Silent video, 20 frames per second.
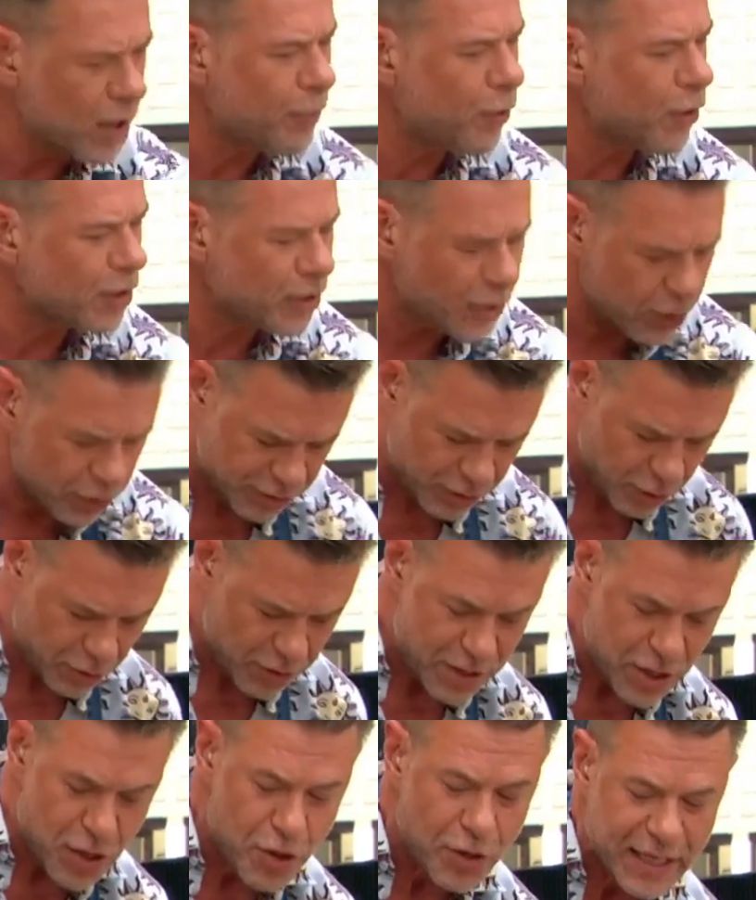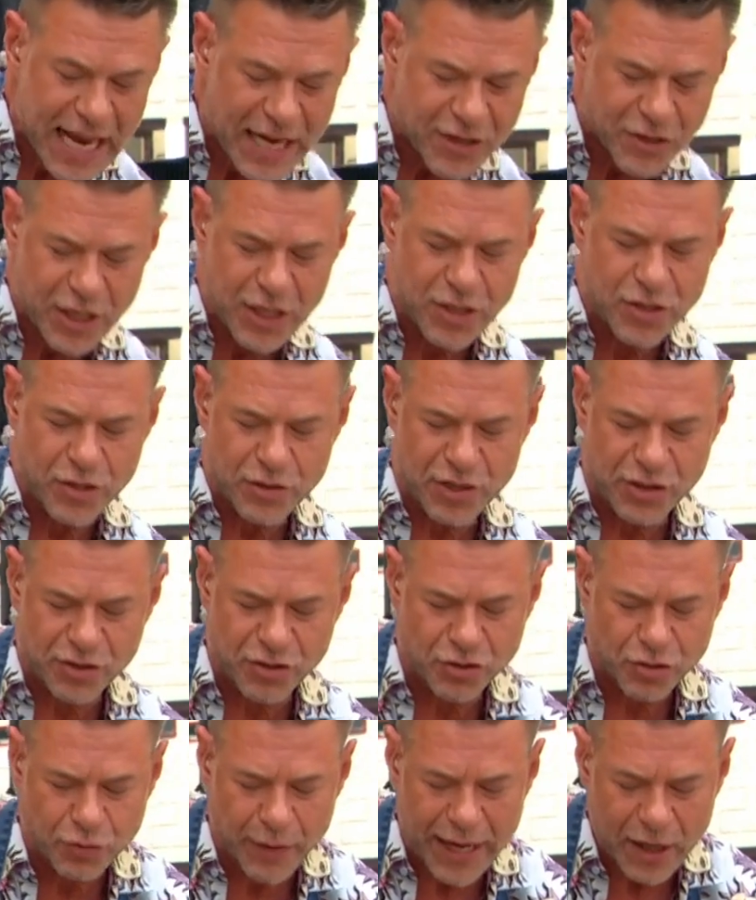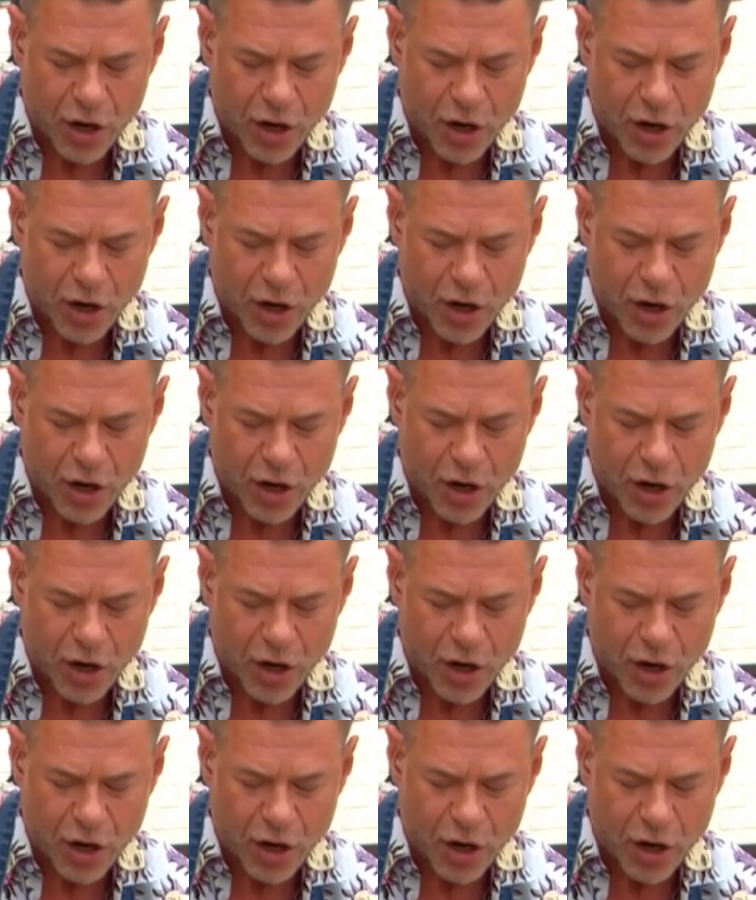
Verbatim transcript: put a little, so you can actually do this straight